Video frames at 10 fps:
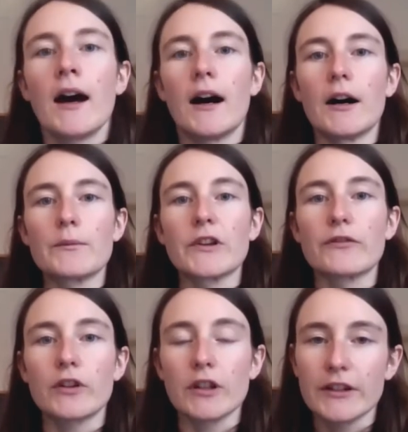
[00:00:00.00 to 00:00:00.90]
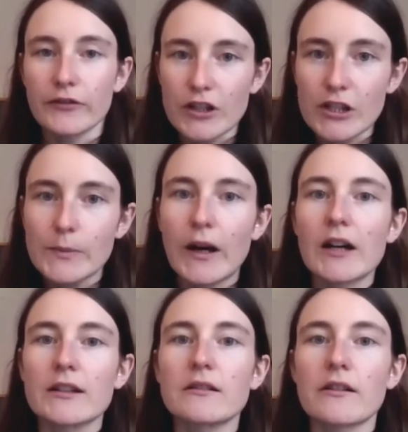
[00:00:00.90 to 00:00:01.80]
Um, the in the first
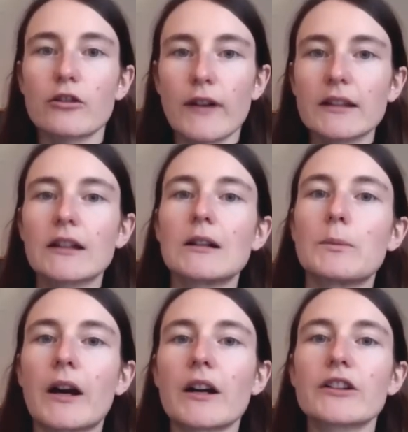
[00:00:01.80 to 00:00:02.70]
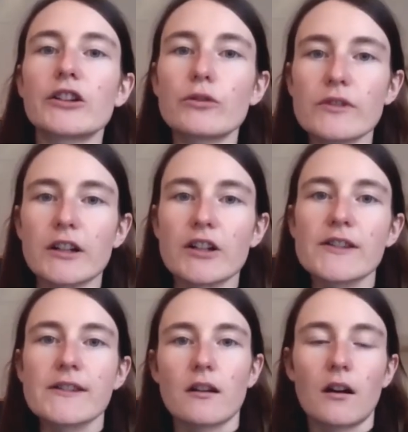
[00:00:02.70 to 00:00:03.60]
part, in the theoretical part, the
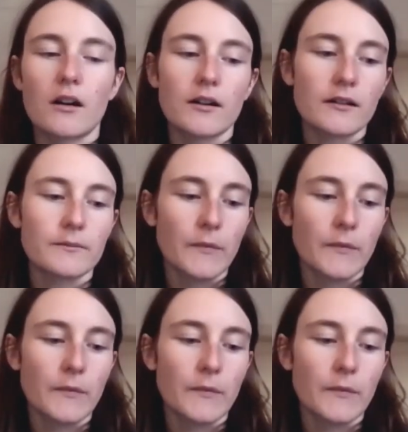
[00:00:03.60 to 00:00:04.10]
users uh,